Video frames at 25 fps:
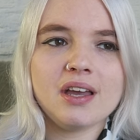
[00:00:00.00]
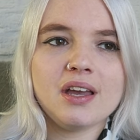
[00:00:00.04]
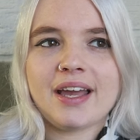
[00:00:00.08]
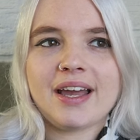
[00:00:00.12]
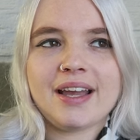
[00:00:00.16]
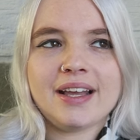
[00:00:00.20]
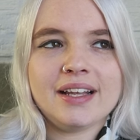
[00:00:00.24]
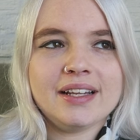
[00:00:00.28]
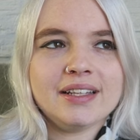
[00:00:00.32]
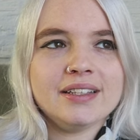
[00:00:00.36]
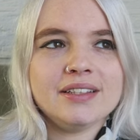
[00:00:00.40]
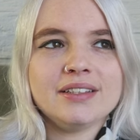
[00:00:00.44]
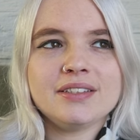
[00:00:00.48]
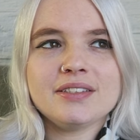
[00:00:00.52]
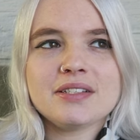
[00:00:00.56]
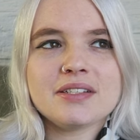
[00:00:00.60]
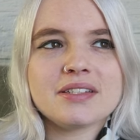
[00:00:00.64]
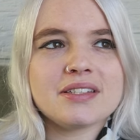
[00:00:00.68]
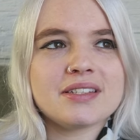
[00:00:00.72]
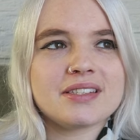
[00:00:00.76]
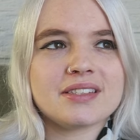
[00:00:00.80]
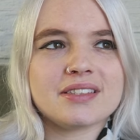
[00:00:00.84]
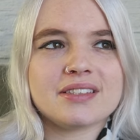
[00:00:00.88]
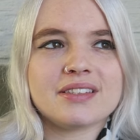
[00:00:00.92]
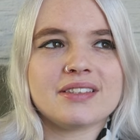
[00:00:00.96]
And
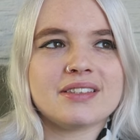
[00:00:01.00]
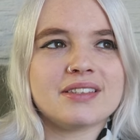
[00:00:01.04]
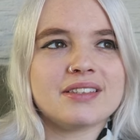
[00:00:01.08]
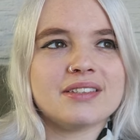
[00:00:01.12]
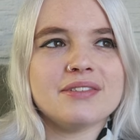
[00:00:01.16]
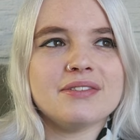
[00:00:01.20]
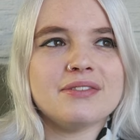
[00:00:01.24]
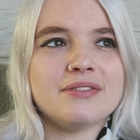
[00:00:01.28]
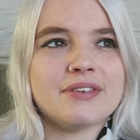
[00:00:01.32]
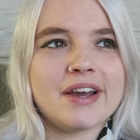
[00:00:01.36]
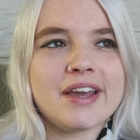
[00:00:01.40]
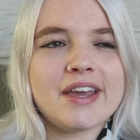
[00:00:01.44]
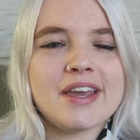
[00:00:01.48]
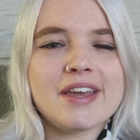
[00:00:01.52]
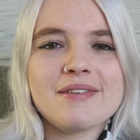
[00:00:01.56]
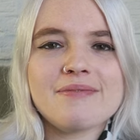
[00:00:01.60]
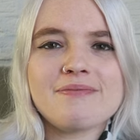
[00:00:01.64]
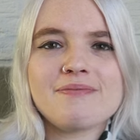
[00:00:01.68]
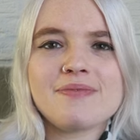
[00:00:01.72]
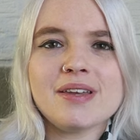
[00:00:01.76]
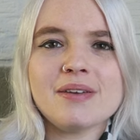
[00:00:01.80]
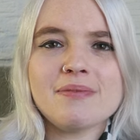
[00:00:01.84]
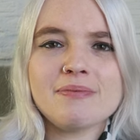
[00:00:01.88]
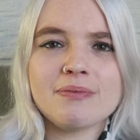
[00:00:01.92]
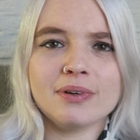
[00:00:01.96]
just the way
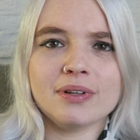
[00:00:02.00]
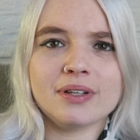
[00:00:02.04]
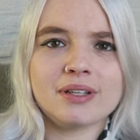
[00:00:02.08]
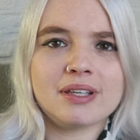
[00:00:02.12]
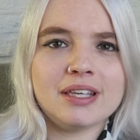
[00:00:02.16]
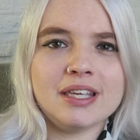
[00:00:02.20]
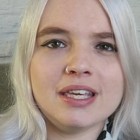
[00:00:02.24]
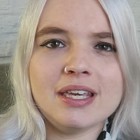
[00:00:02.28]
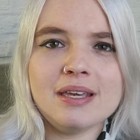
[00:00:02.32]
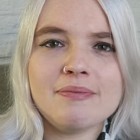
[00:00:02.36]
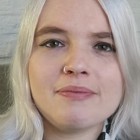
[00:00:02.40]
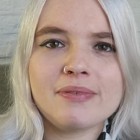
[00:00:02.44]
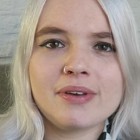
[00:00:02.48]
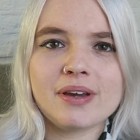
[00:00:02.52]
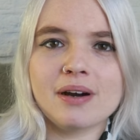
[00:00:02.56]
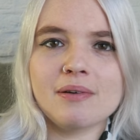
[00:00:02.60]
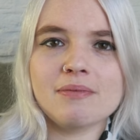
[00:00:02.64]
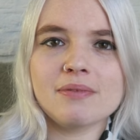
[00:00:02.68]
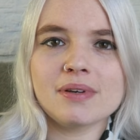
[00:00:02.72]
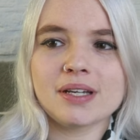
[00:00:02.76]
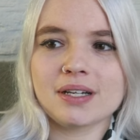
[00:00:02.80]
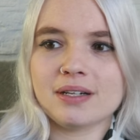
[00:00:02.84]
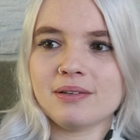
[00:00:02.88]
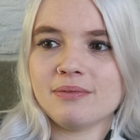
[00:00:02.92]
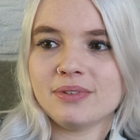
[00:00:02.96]
people keep
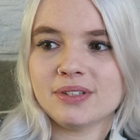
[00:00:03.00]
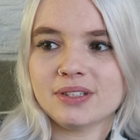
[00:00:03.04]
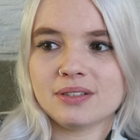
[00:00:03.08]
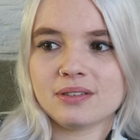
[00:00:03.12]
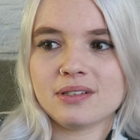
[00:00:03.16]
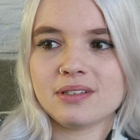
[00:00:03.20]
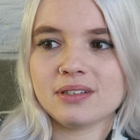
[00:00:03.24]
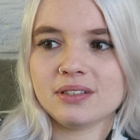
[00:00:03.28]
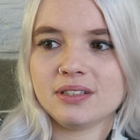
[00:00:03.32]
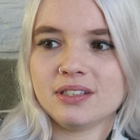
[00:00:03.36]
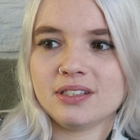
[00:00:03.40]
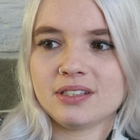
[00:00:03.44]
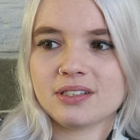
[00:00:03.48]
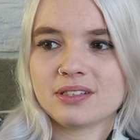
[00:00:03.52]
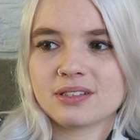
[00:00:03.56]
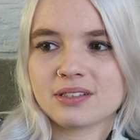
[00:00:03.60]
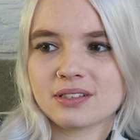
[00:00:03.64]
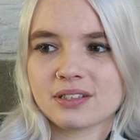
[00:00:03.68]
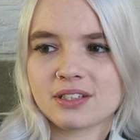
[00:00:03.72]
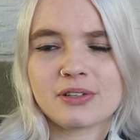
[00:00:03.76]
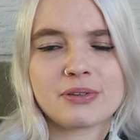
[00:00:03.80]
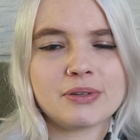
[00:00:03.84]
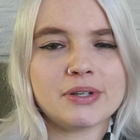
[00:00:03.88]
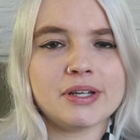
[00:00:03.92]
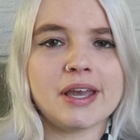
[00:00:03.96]
coming up with all these
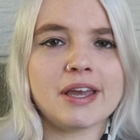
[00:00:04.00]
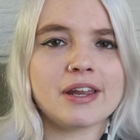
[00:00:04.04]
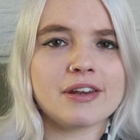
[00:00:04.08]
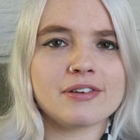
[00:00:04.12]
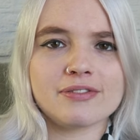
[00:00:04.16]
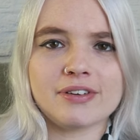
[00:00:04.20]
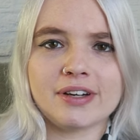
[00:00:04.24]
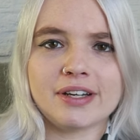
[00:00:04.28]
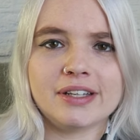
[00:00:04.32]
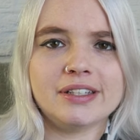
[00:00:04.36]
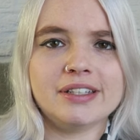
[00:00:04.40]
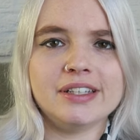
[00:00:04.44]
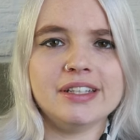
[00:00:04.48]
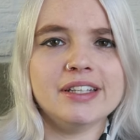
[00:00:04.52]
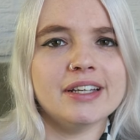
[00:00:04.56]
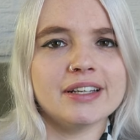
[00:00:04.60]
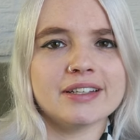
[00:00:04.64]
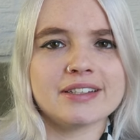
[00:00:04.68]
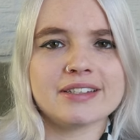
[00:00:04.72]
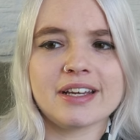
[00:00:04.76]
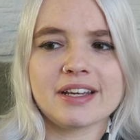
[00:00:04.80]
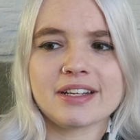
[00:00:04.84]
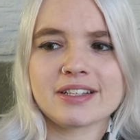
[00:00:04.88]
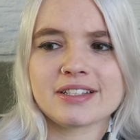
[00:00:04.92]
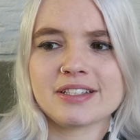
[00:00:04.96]
creative
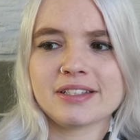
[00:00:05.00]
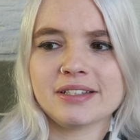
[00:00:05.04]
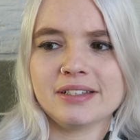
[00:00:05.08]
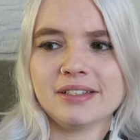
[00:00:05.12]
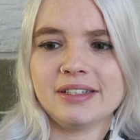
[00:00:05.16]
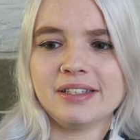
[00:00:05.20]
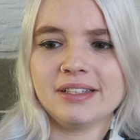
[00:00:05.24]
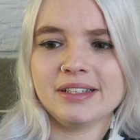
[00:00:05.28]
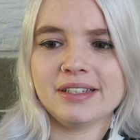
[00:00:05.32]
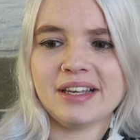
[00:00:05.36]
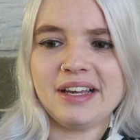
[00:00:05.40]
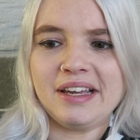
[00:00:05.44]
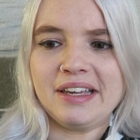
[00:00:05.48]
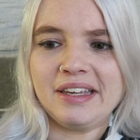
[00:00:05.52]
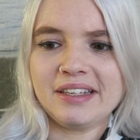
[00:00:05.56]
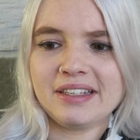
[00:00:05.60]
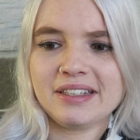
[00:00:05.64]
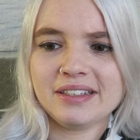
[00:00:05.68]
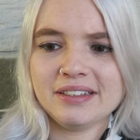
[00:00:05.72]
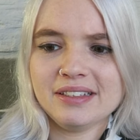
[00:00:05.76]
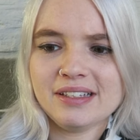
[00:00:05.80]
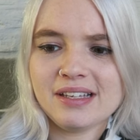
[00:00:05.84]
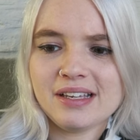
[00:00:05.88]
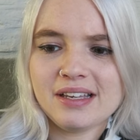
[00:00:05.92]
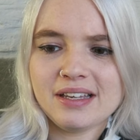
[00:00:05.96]
ideas actually
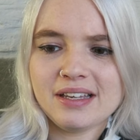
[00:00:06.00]
like